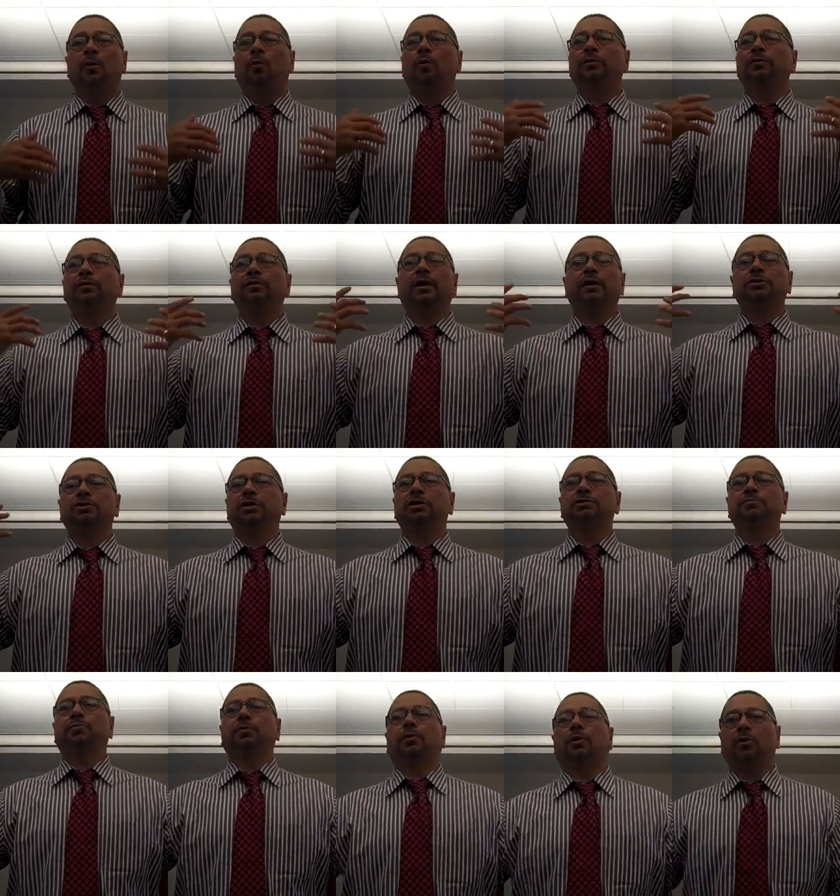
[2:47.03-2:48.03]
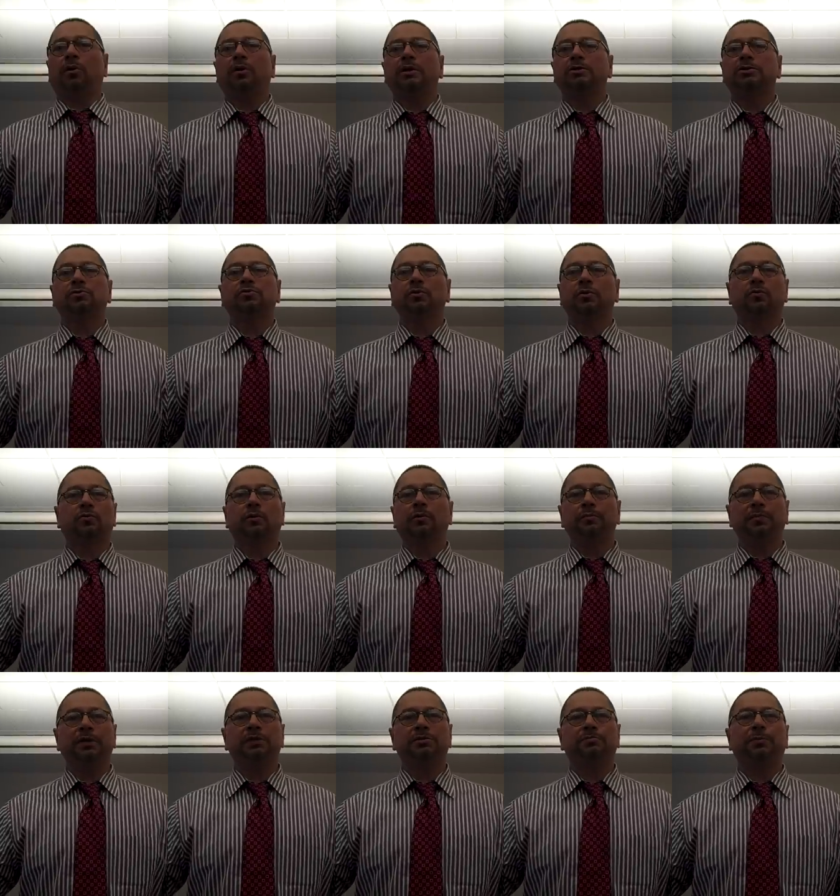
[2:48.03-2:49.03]
whether that judge belongs to a
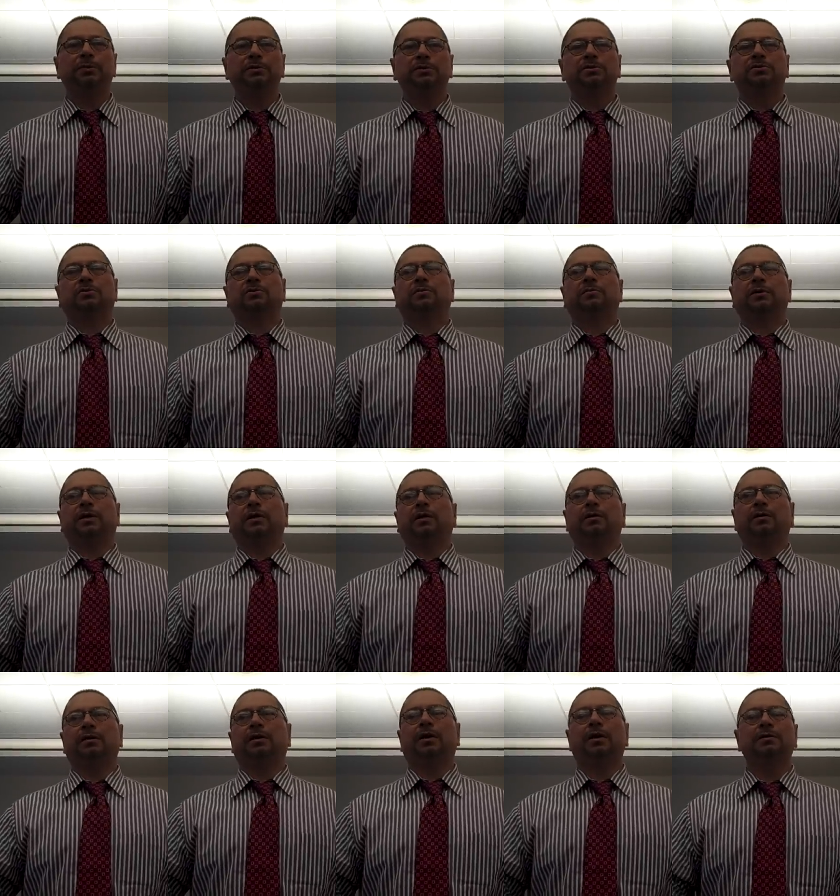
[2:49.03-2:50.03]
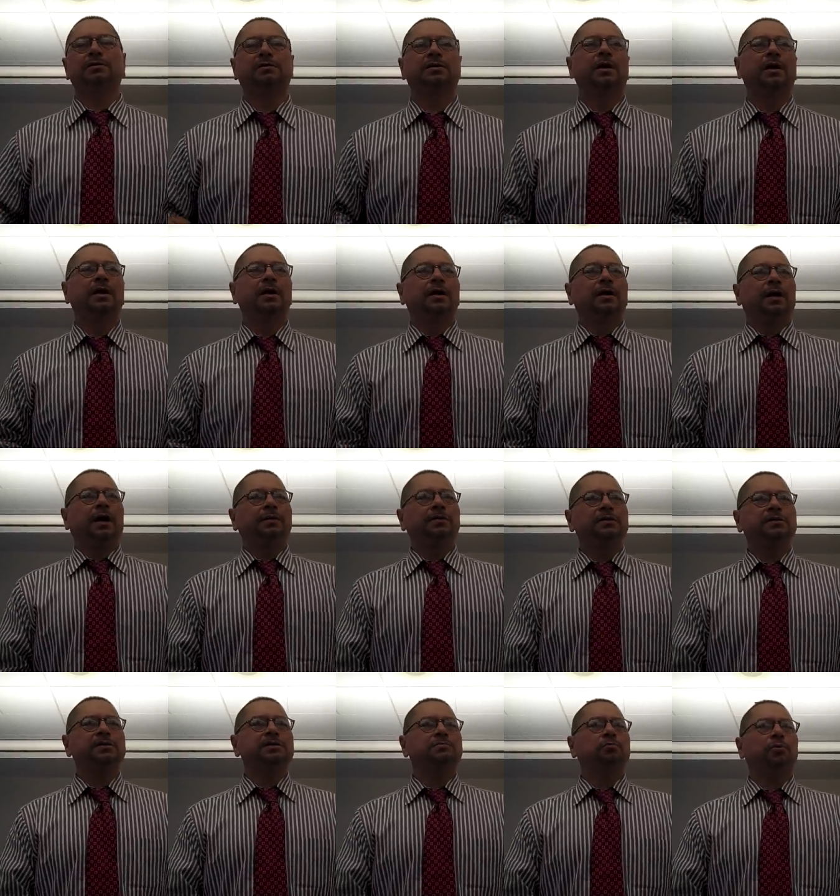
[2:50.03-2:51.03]
group that's been discriminated against. And
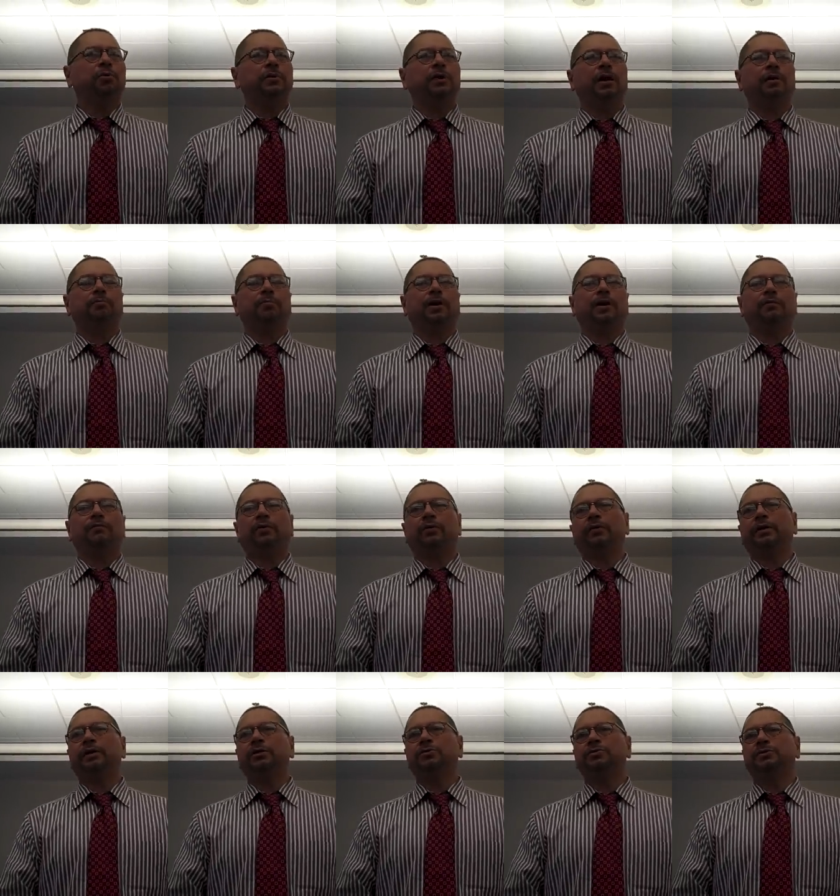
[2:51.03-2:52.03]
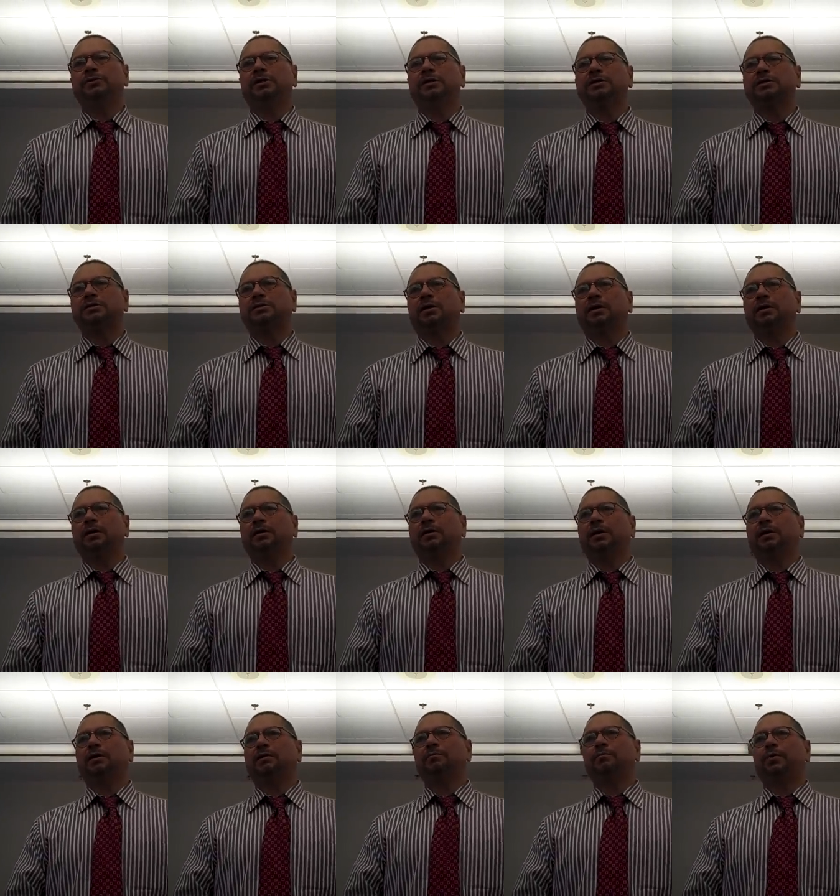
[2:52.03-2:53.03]
this is borne out by a very interesting study
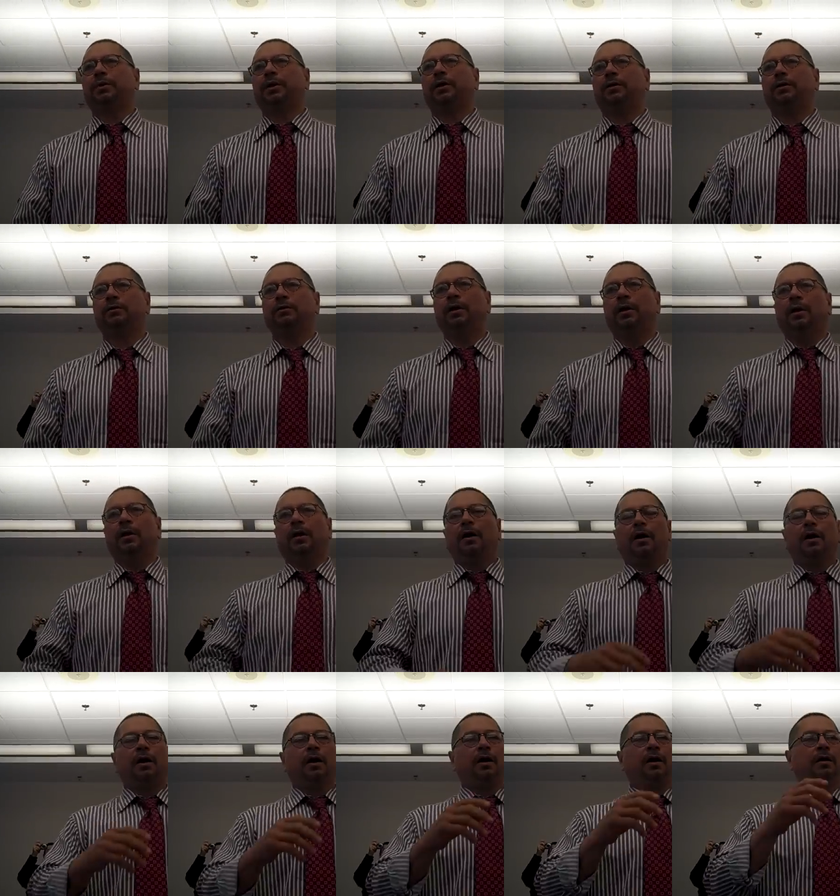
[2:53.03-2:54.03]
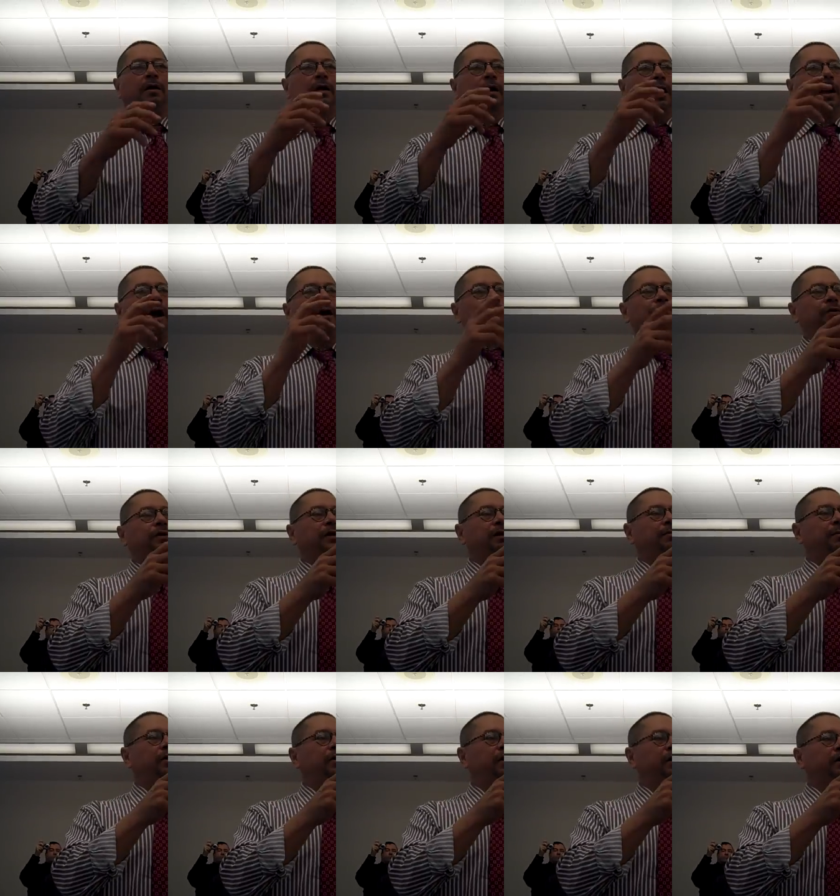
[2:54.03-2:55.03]
that compared
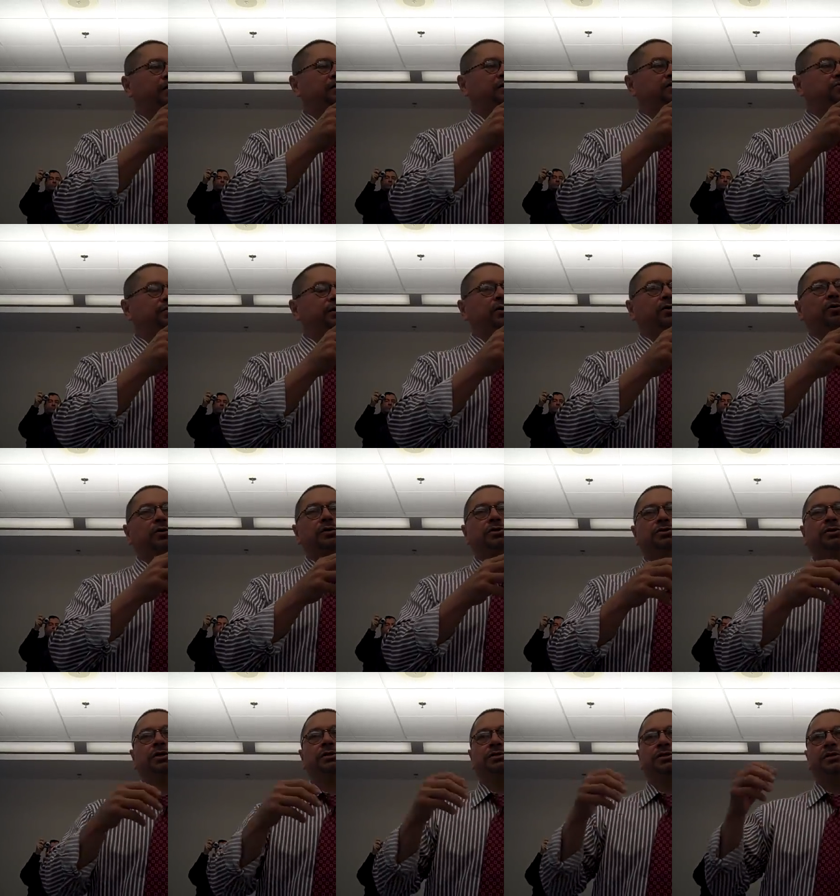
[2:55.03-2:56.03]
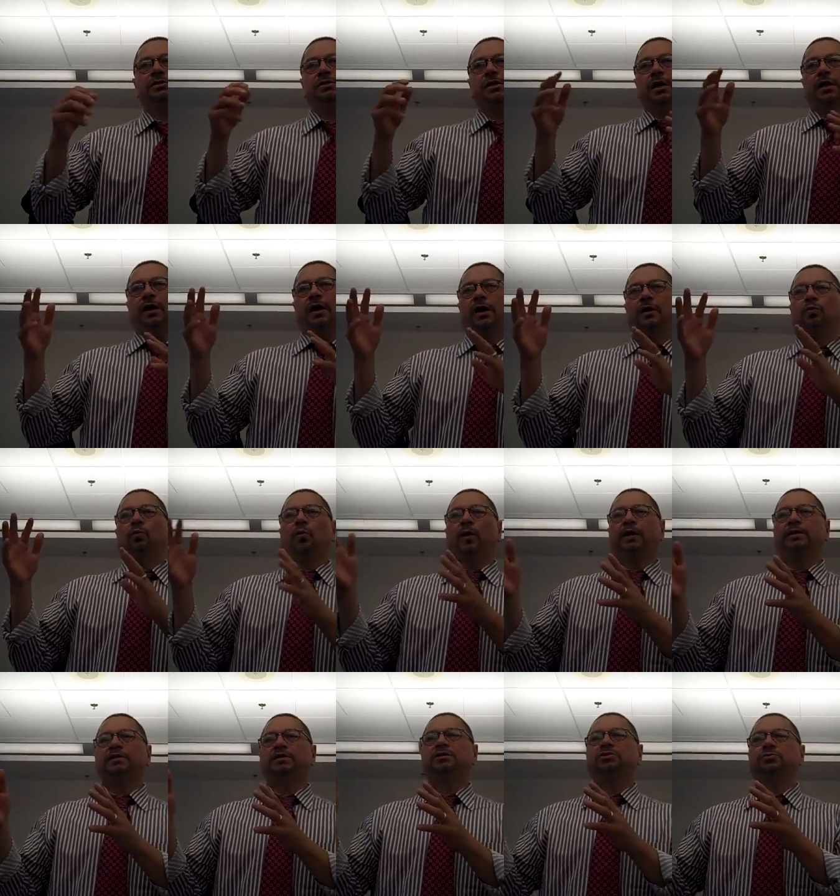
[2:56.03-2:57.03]
African-American district court judges and
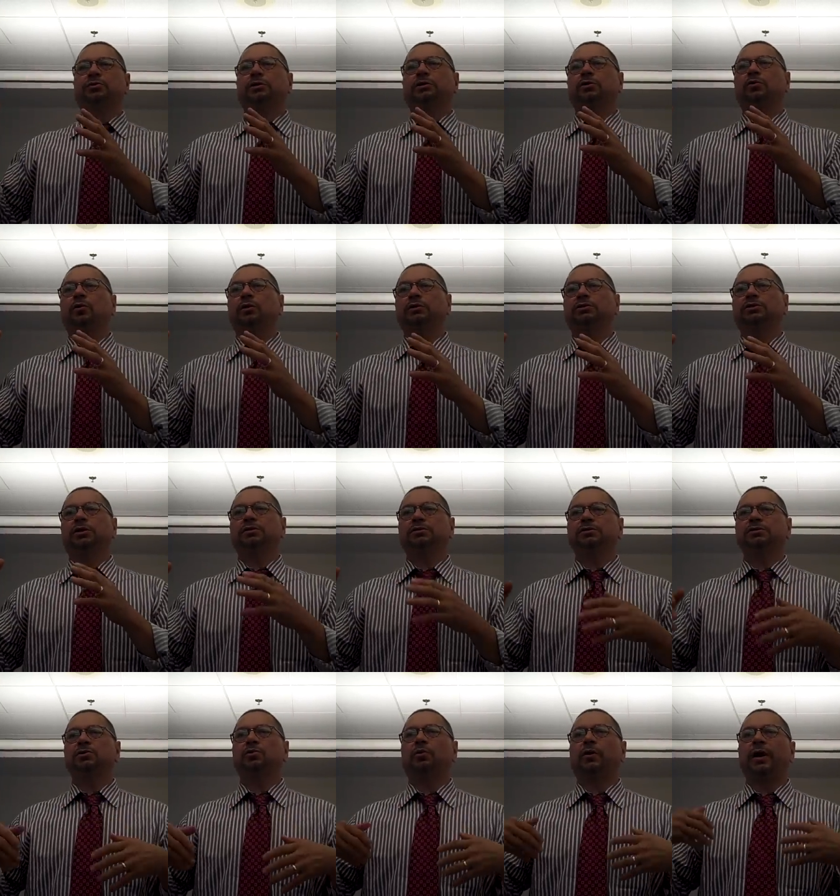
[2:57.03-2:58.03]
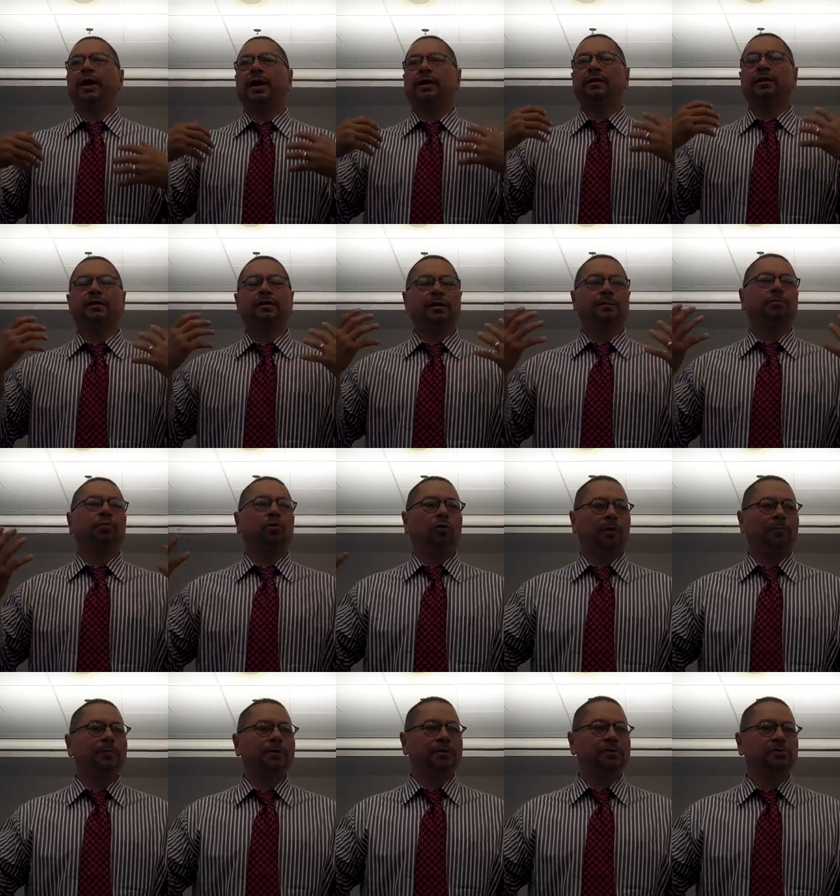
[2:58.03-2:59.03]
white district court judges who were handling
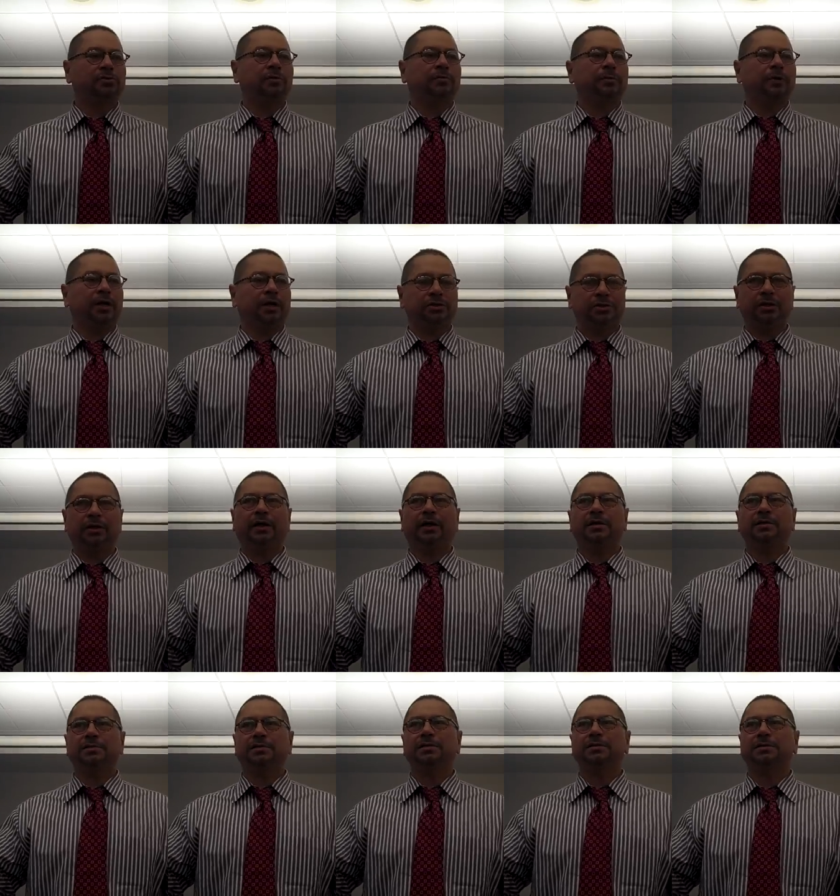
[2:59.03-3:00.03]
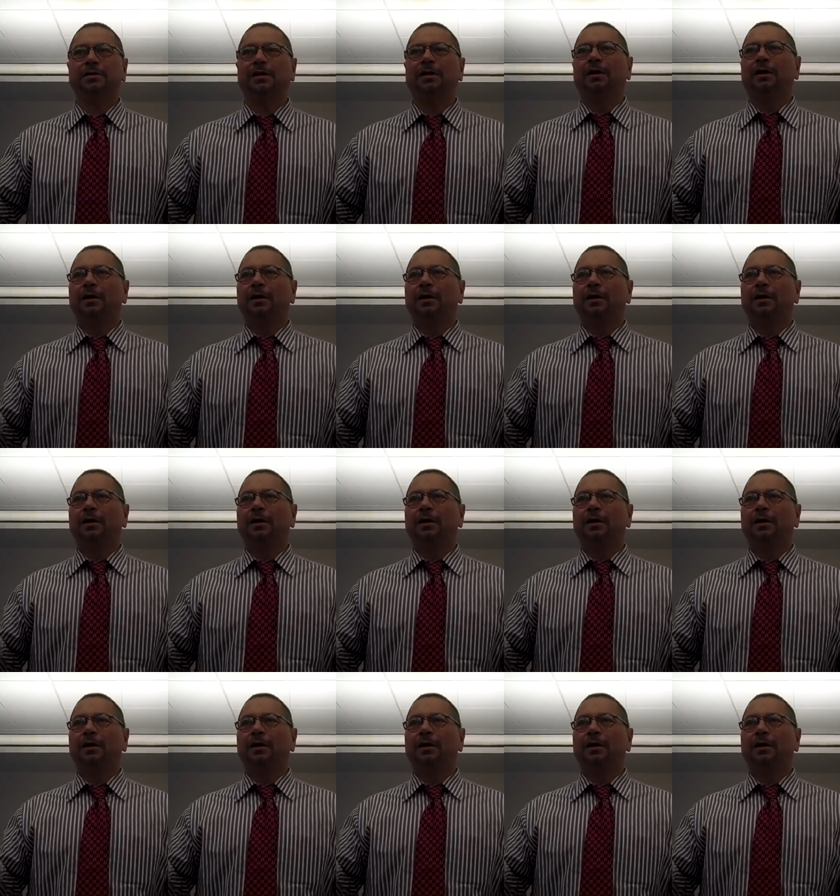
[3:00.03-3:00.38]
employment discrimination cases.